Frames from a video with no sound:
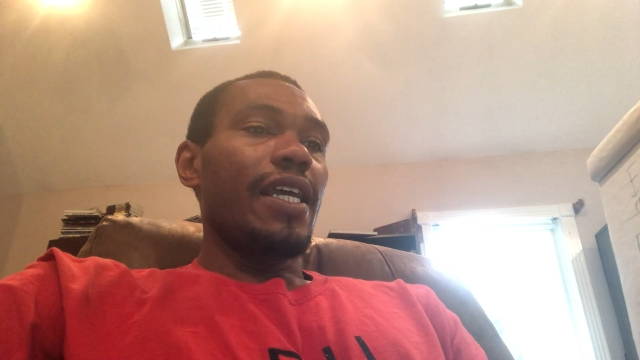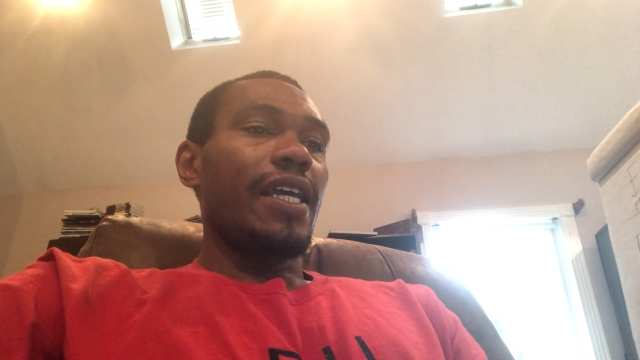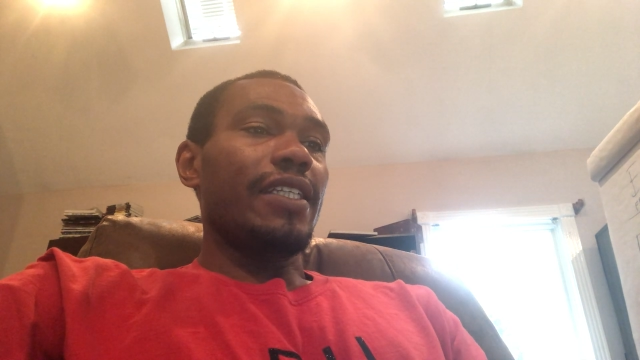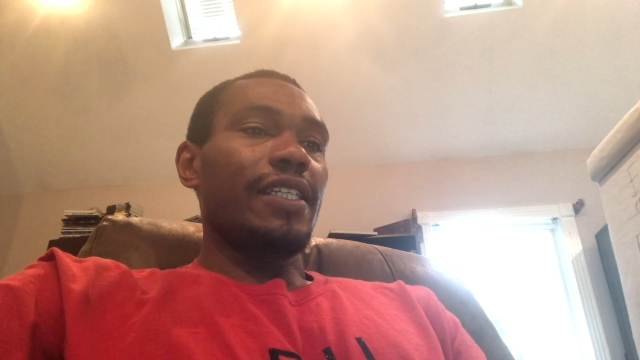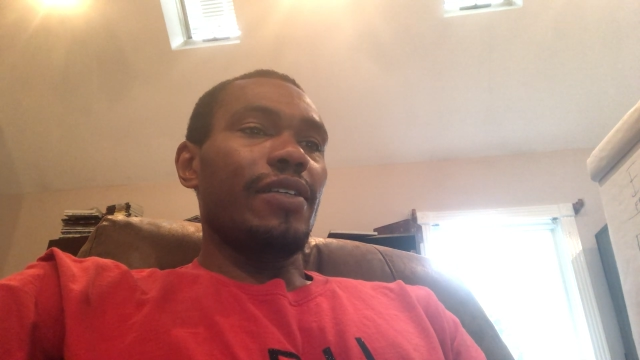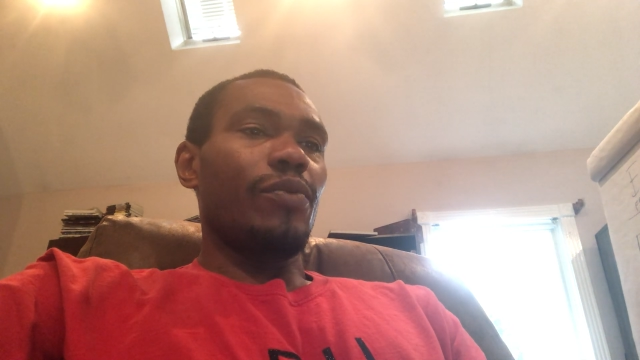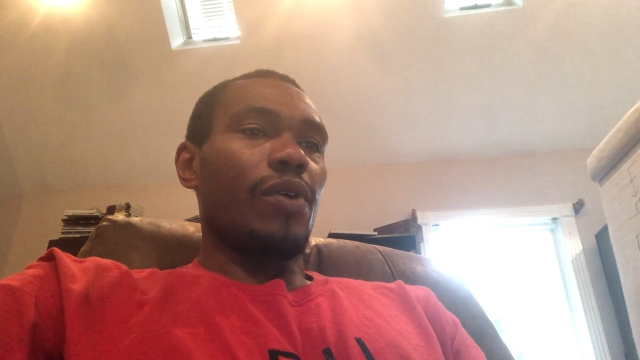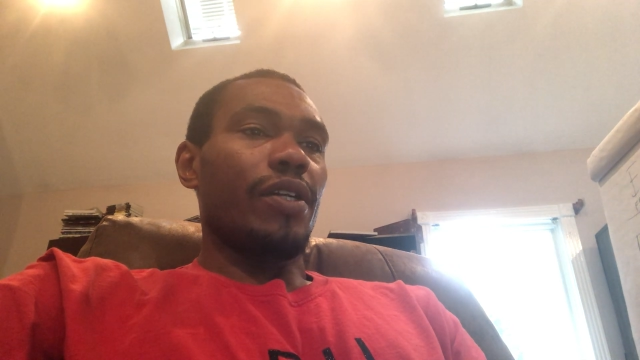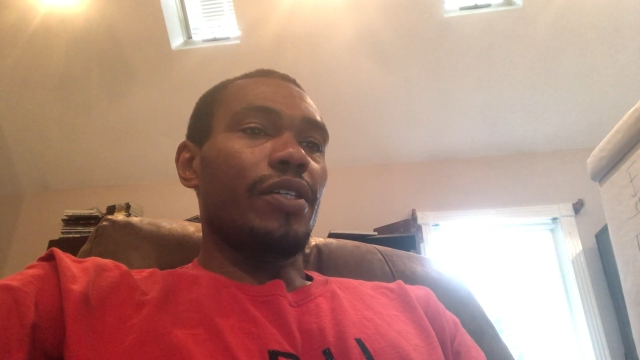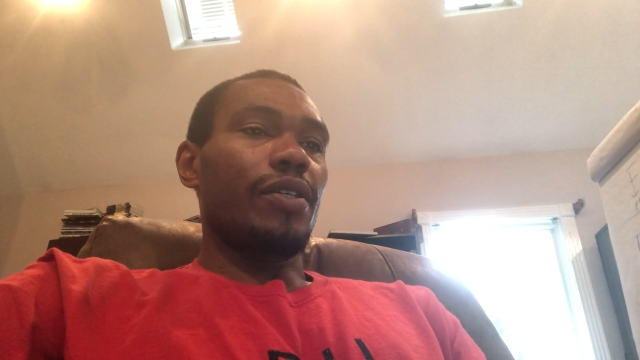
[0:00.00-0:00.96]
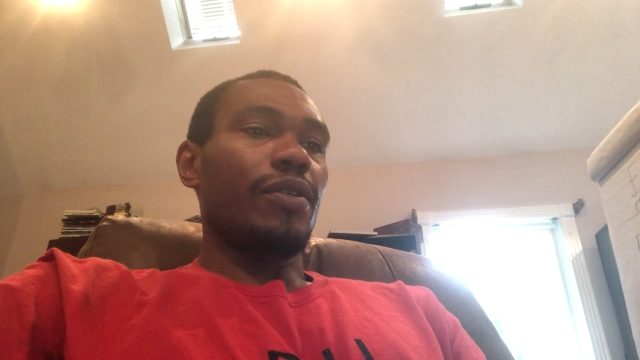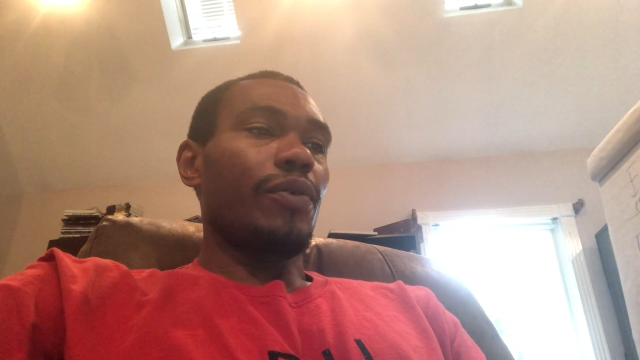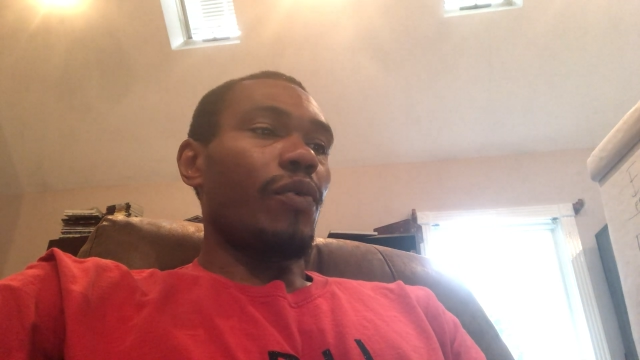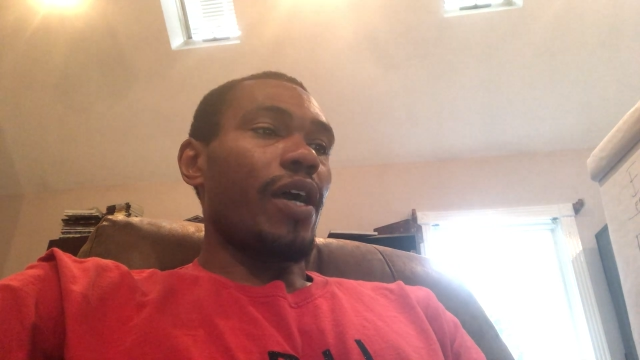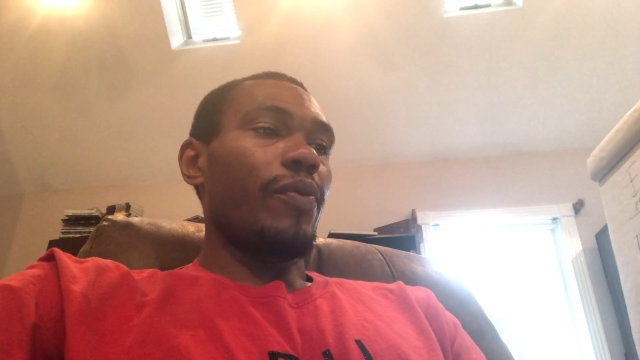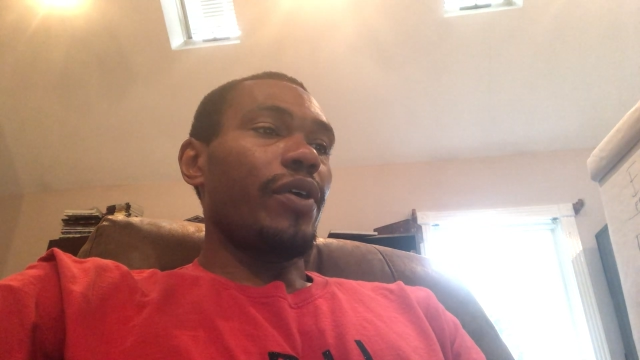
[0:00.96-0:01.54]
Is it a wonder
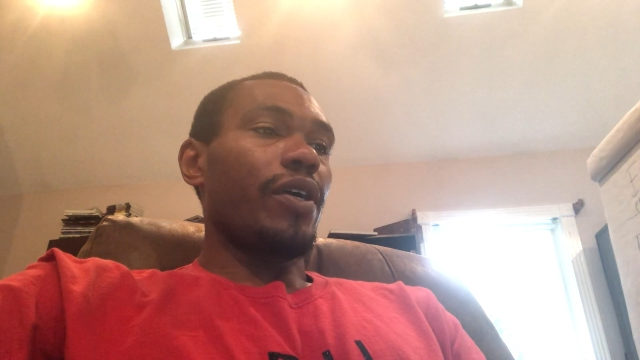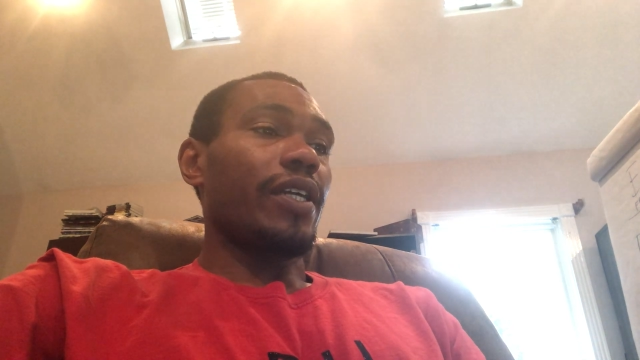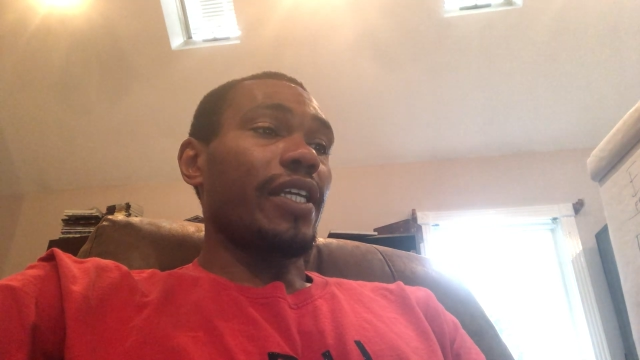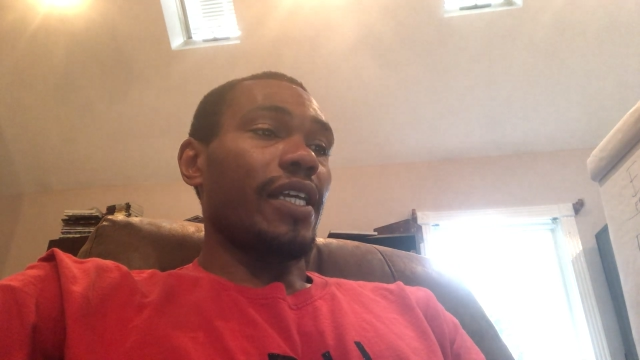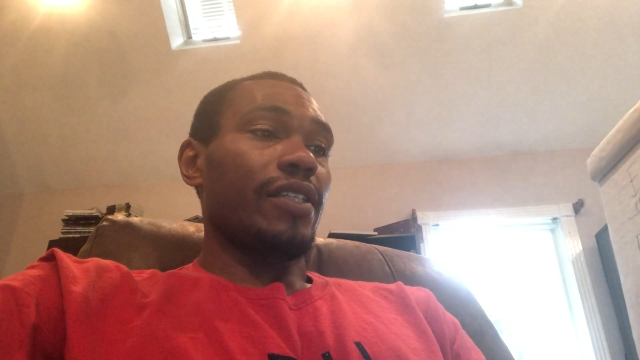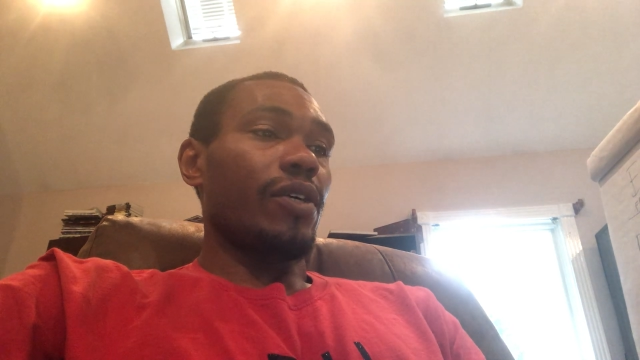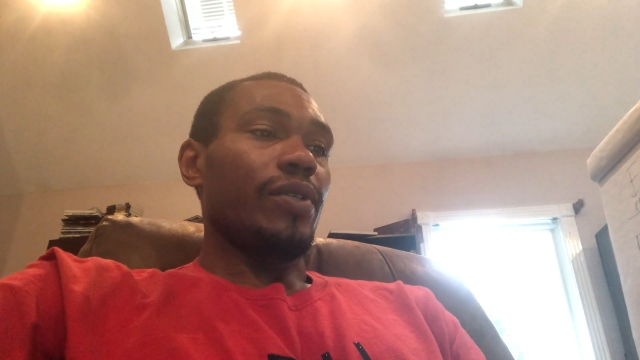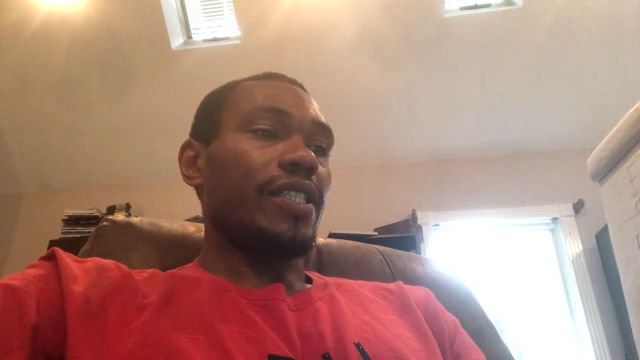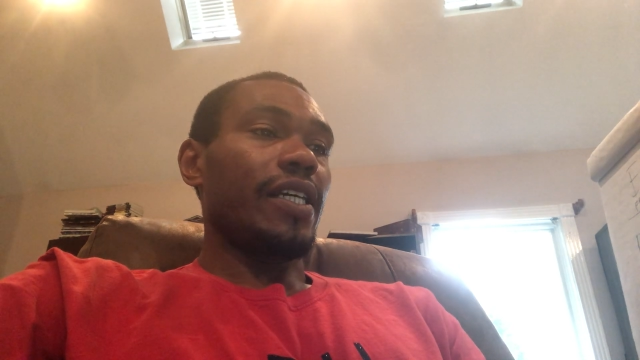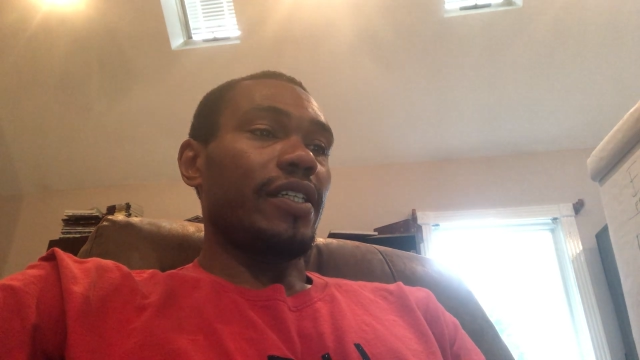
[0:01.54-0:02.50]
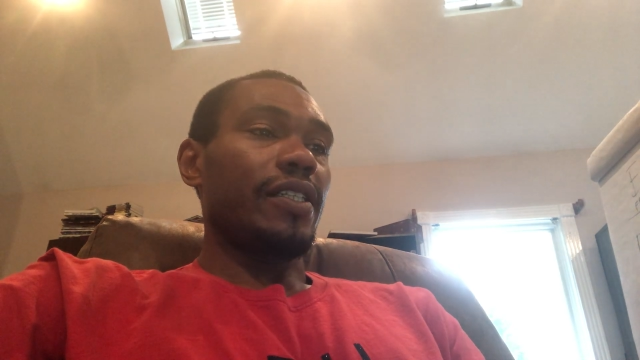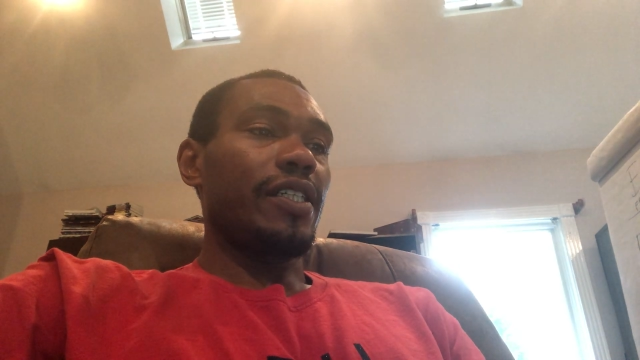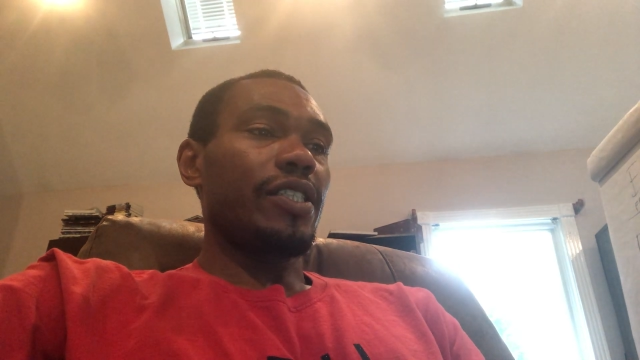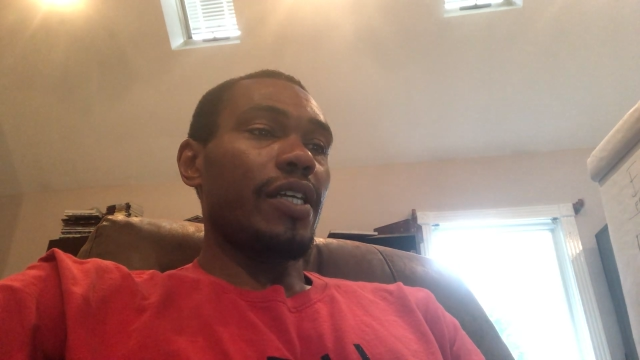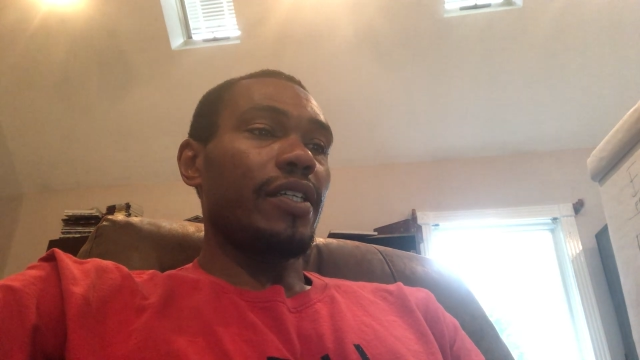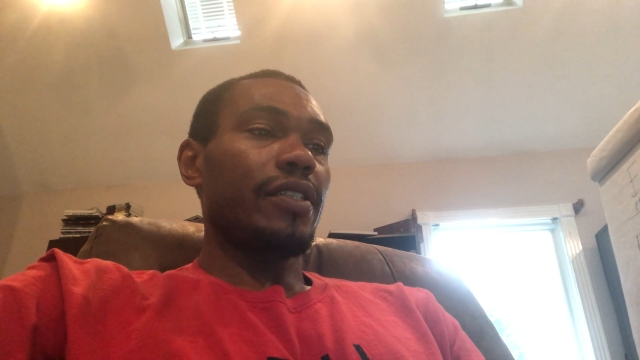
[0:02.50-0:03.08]
why we are always killing each
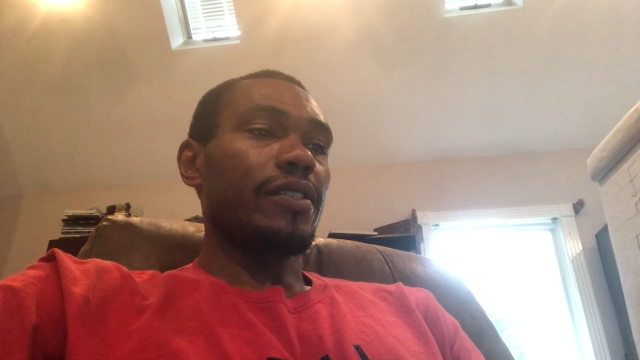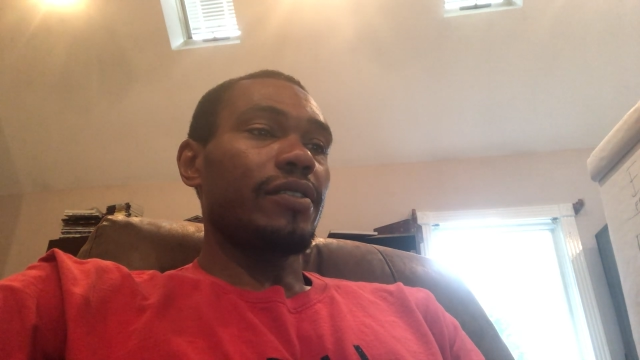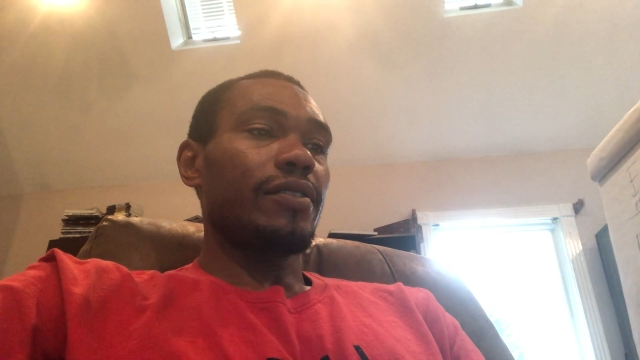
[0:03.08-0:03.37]
other?